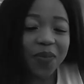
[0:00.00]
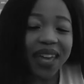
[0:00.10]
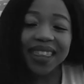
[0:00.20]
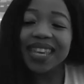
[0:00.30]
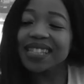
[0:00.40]
to
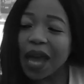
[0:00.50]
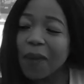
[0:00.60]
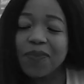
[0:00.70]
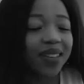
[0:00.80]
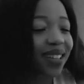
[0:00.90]
make things
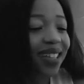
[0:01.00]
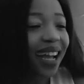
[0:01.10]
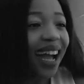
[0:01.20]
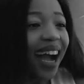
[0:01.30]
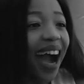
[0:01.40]
happen
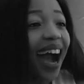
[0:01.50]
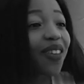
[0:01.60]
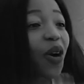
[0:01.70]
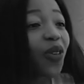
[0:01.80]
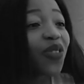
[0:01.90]

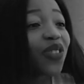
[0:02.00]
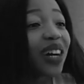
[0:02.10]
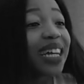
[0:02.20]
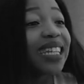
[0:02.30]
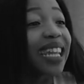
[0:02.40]
out
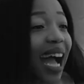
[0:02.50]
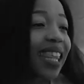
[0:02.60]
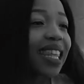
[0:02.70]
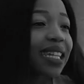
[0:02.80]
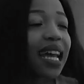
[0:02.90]
of
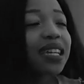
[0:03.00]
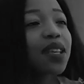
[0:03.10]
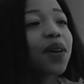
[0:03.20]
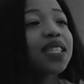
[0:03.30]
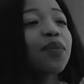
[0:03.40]
nothing. Tell
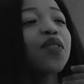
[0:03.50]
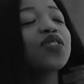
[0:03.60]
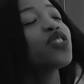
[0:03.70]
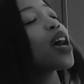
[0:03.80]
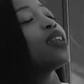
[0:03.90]
us about some
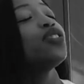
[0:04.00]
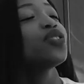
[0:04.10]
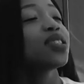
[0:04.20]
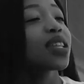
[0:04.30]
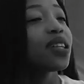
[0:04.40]
of the
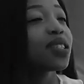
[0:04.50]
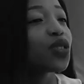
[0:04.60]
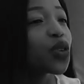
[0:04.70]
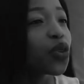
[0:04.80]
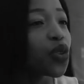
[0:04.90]
challenges
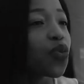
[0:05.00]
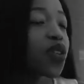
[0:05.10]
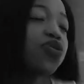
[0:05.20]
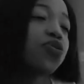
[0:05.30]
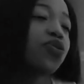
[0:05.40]
that you
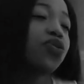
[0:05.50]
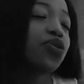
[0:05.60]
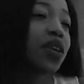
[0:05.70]
went through